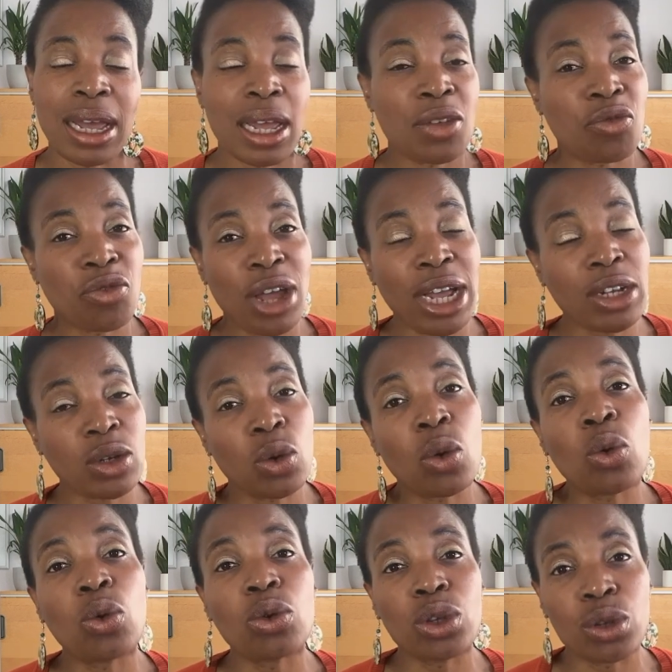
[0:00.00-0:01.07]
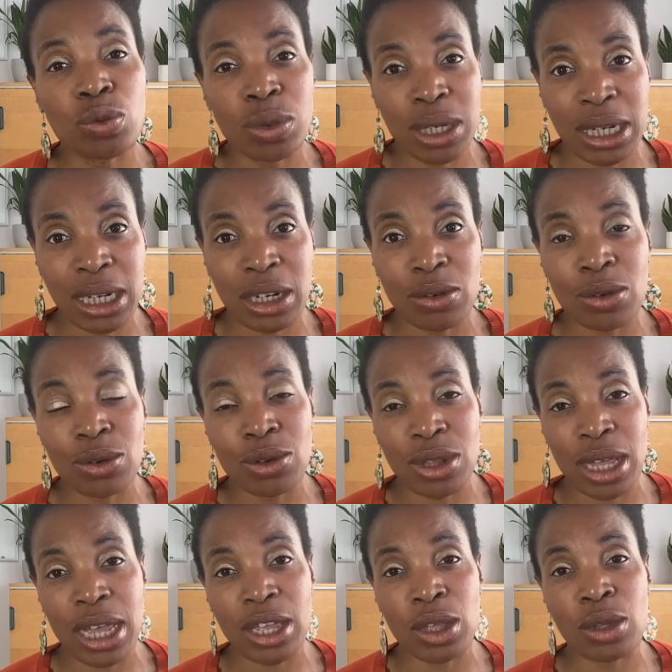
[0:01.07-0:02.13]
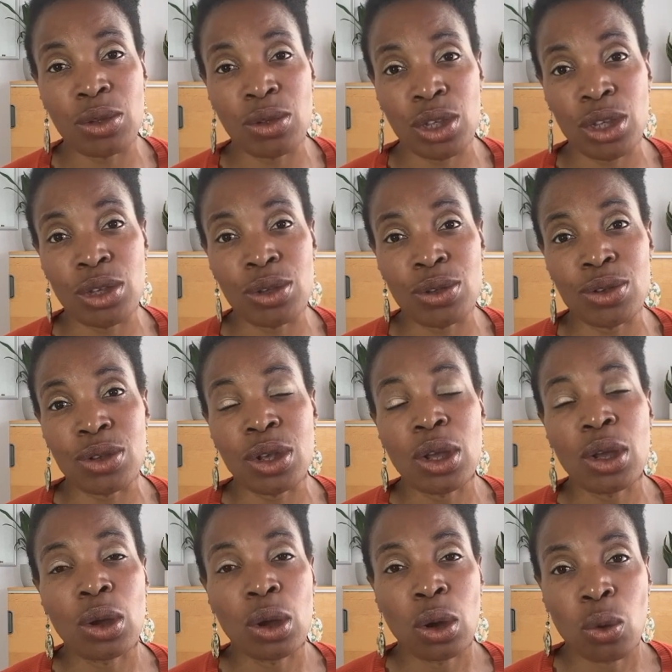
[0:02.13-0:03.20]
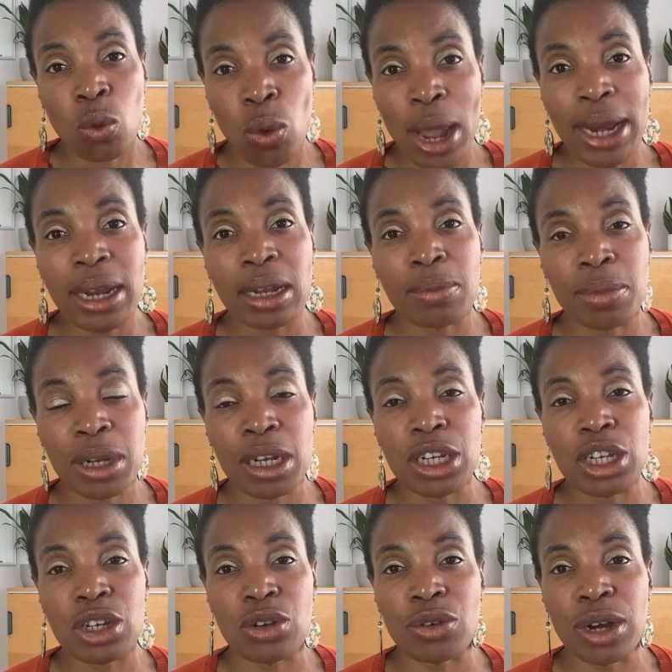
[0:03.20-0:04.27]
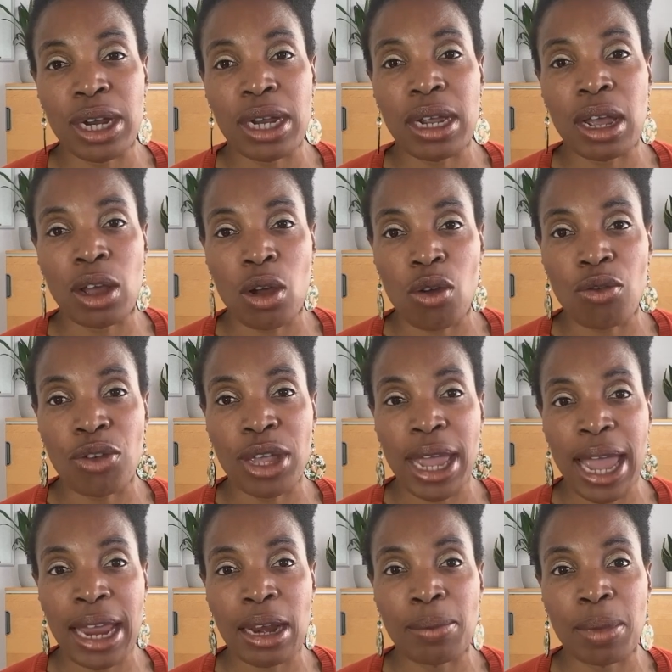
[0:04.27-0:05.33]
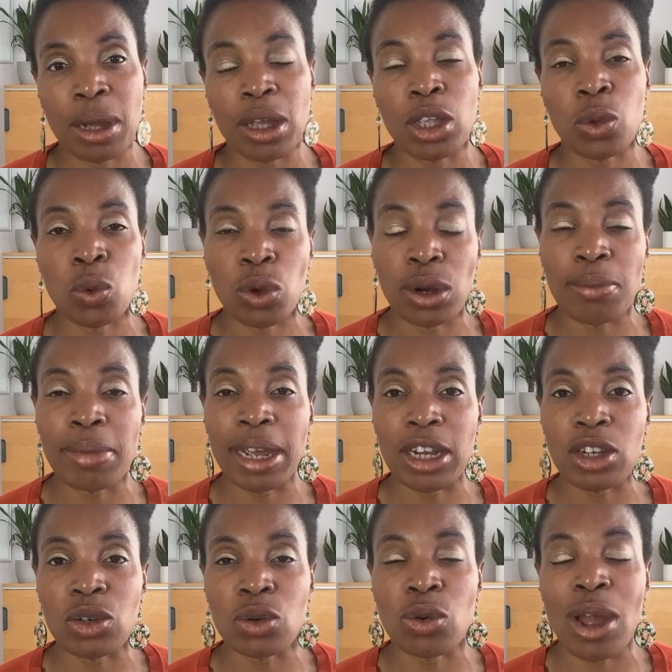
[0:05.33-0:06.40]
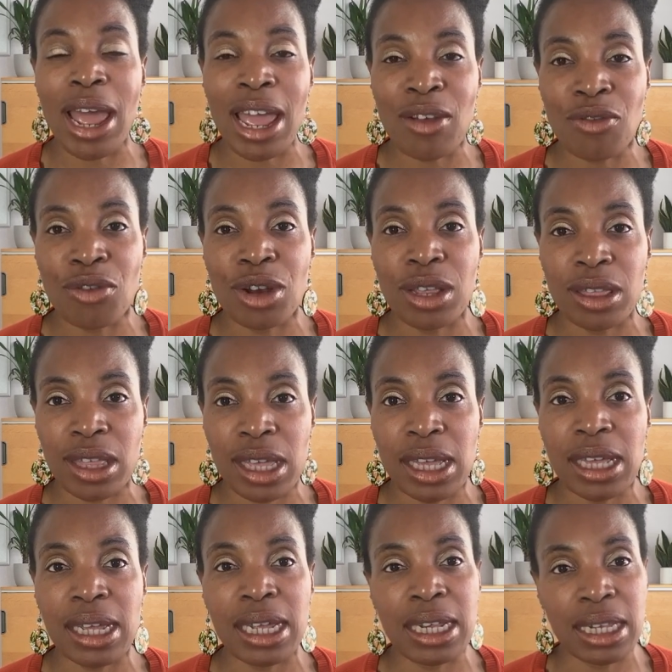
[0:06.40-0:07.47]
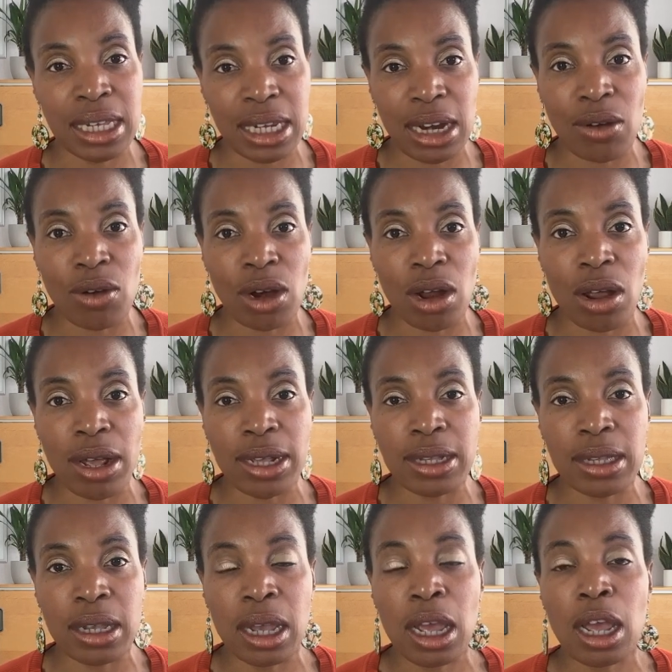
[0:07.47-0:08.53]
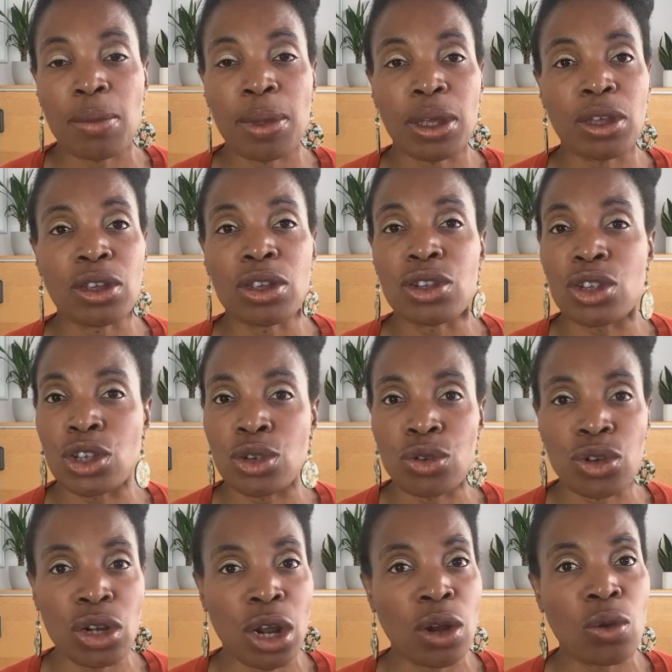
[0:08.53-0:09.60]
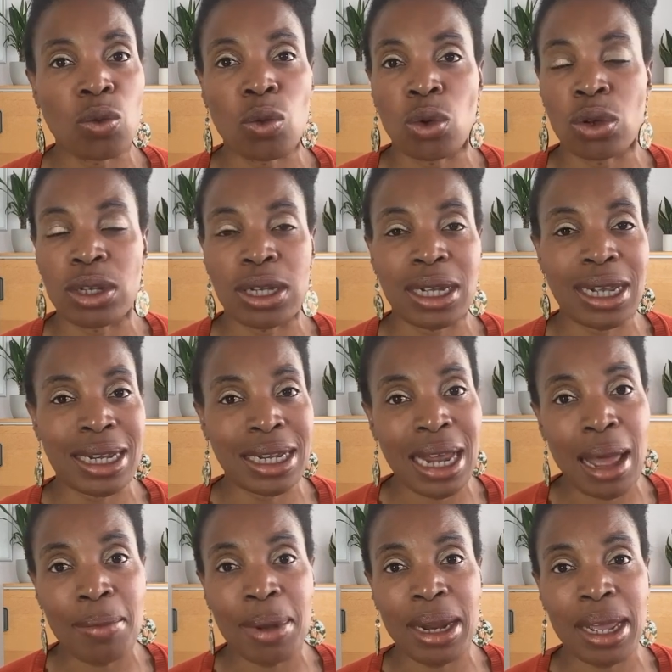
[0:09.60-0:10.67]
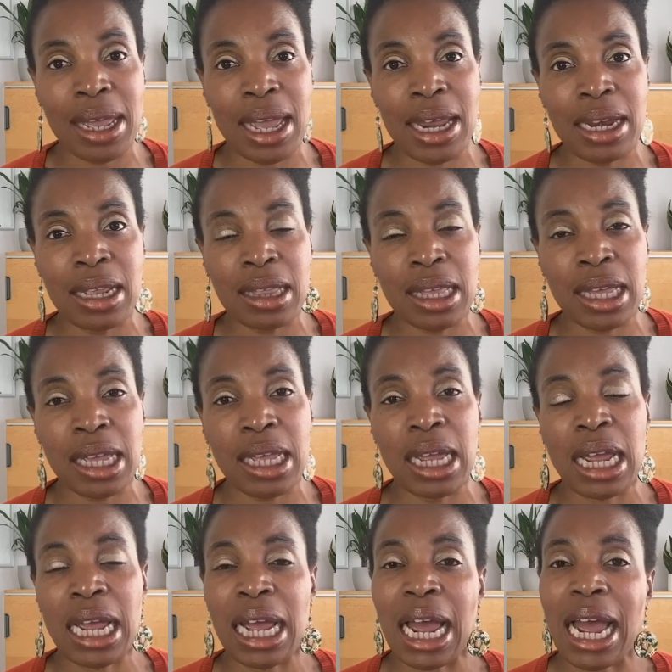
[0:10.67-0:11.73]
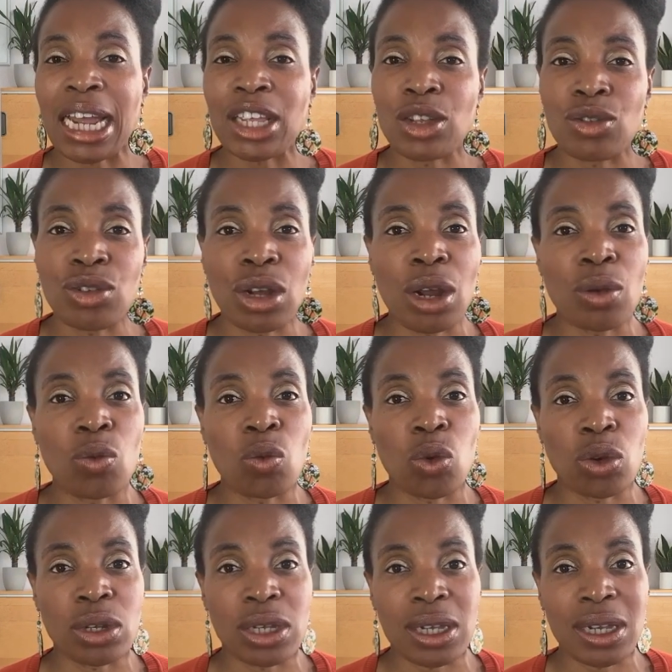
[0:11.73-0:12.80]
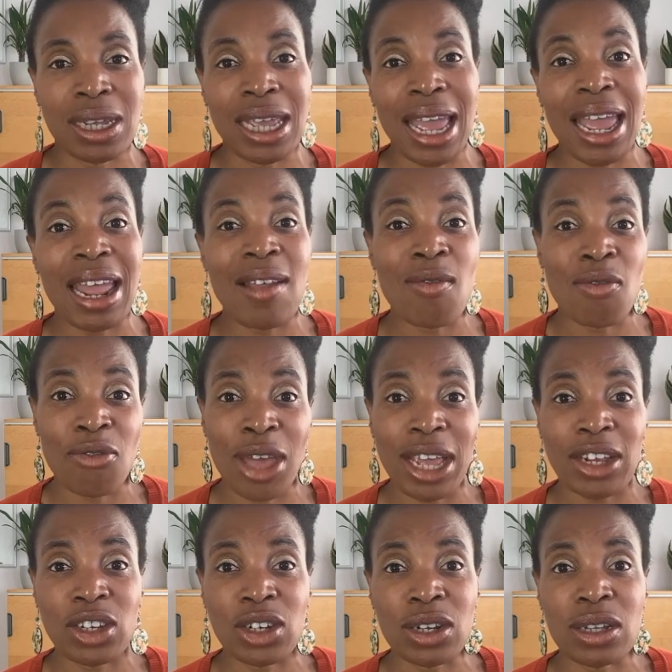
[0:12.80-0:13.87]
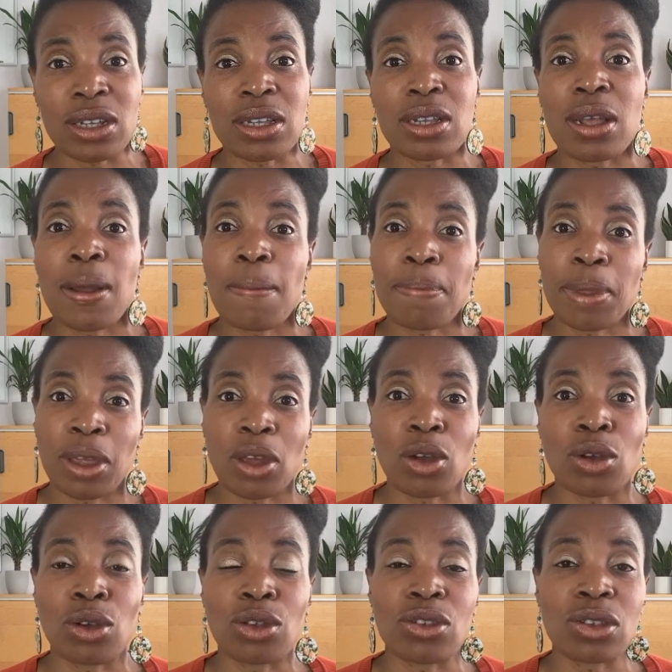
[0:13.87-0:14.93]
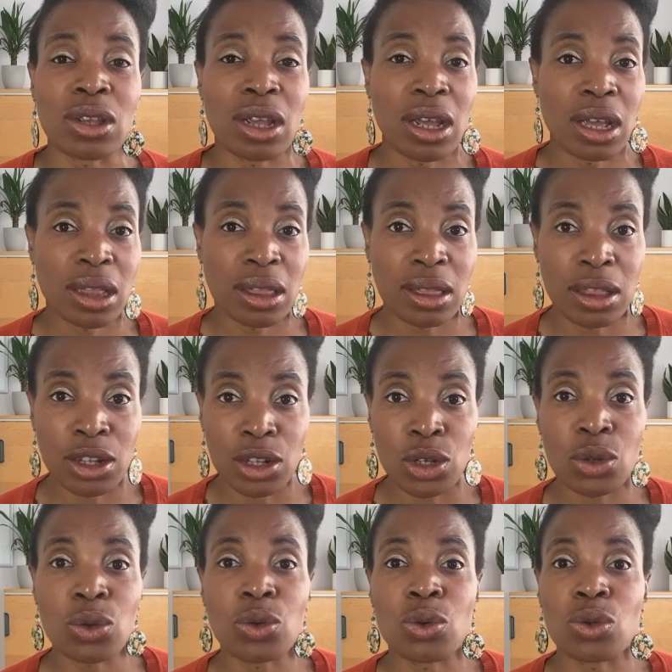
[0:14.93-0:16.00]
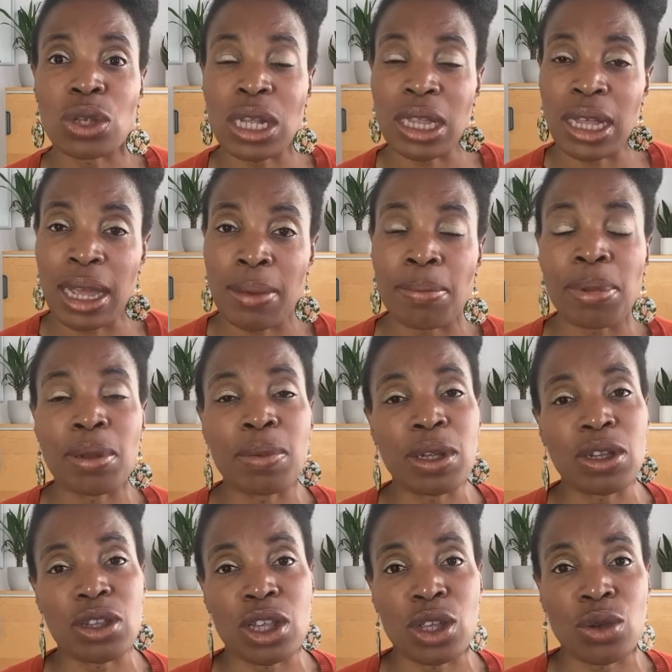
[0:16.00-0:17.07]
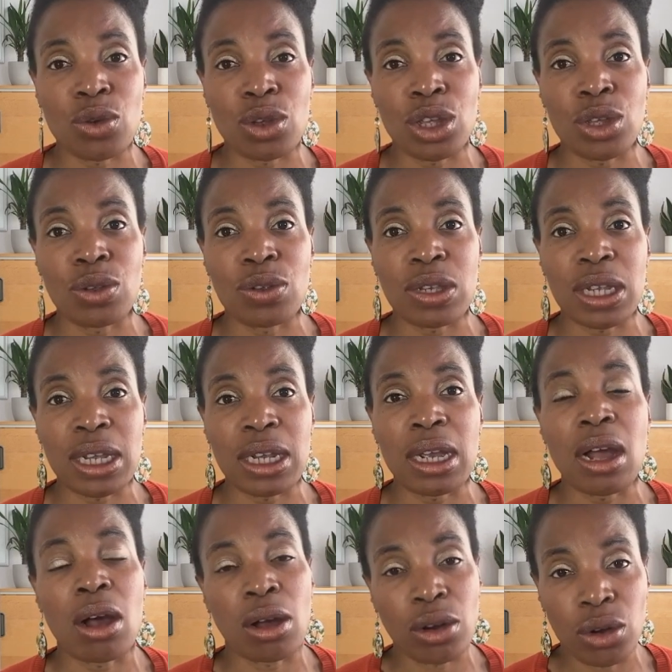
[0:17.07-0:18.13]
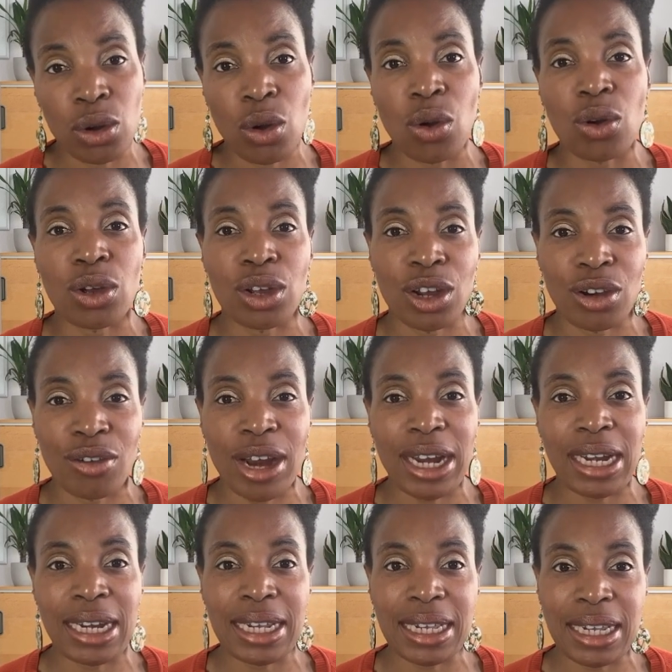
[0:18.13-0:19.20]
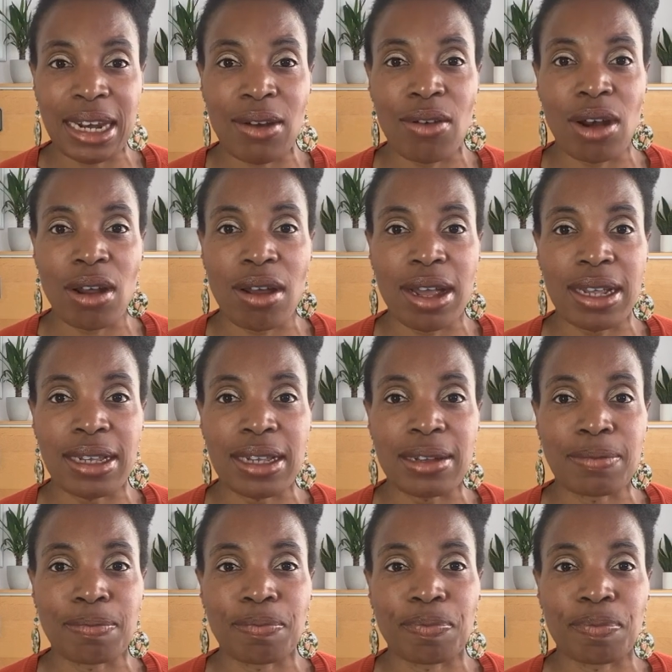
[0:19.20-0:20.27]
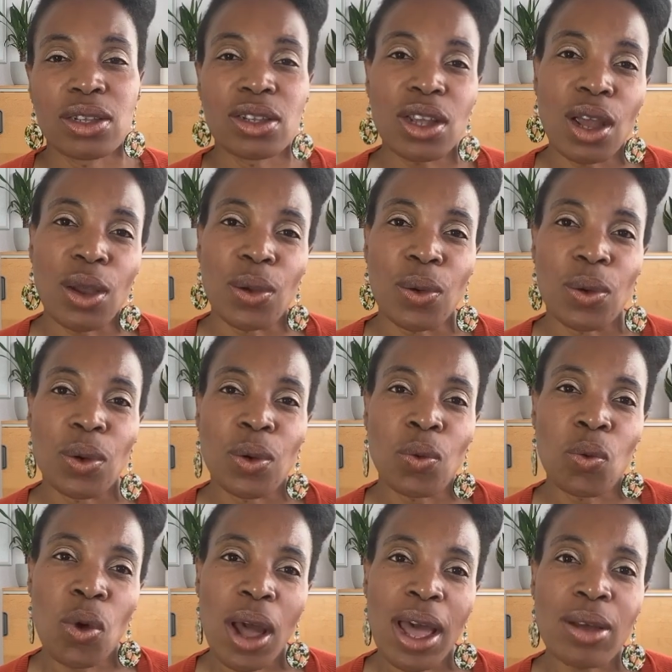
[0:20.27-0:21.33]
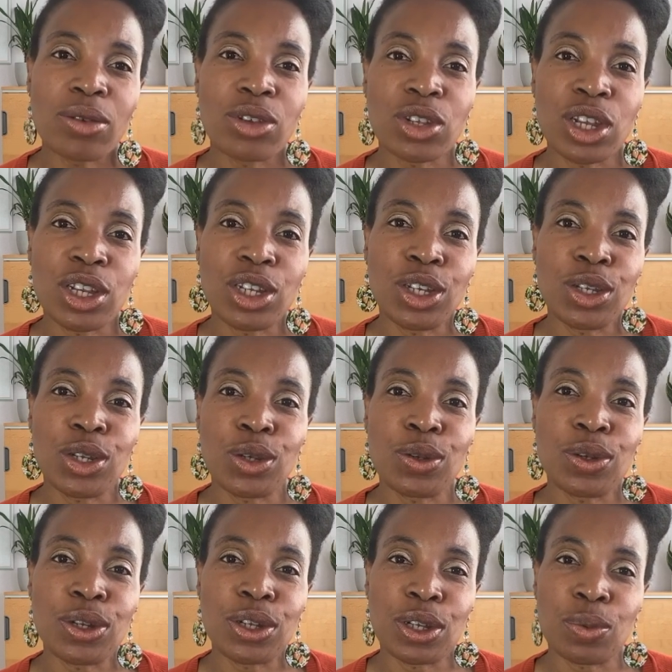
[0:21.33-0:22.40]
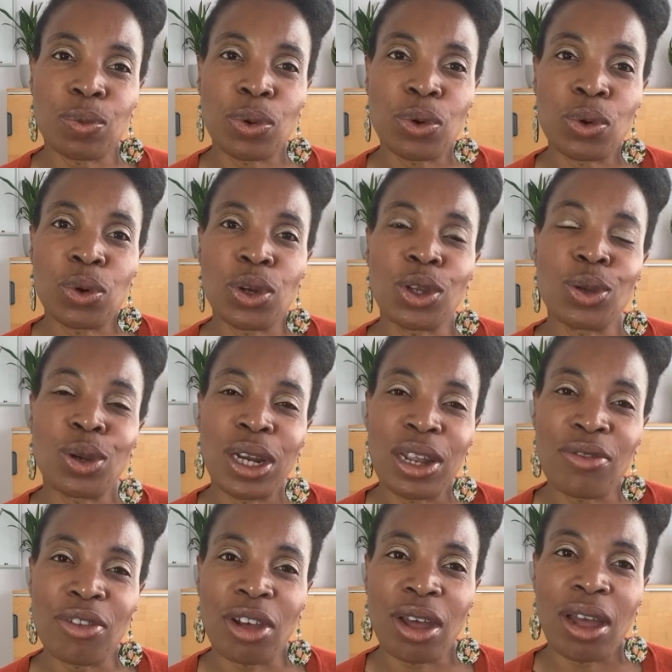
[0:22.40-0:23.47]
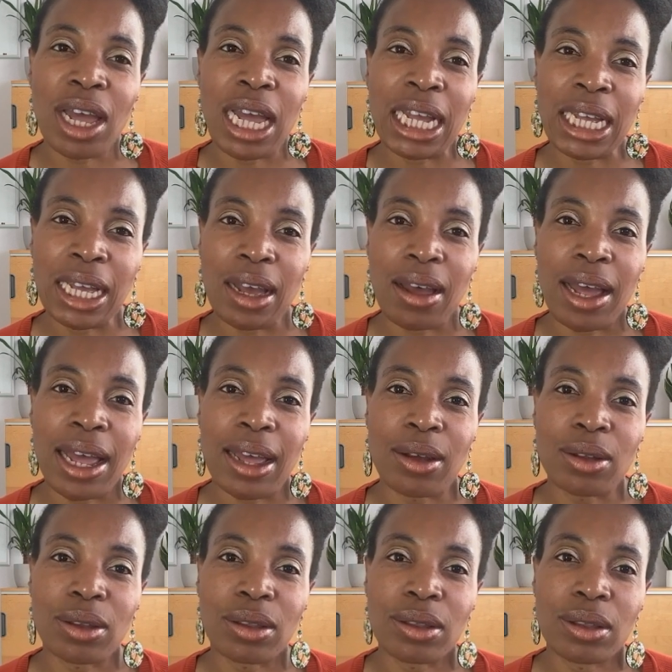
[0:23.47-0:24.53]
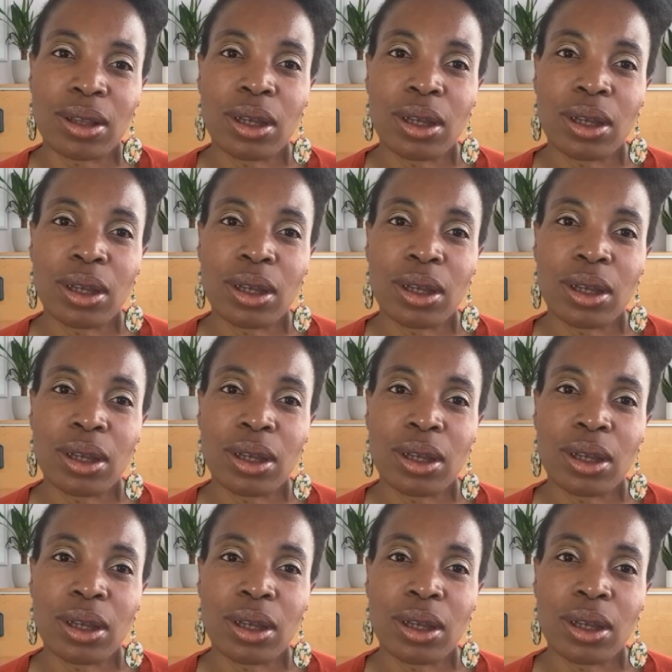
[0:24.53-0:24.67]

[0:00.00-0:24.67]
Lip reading: In fact, all your materials that you use when administering a coffee enema, you want to make sure everything is sterilized, because you don't want to contaminate anything and you don't want to get infections because the tools and the implements that you're using are not correctly sterilized. So, what else can you do to support your liver and gut health?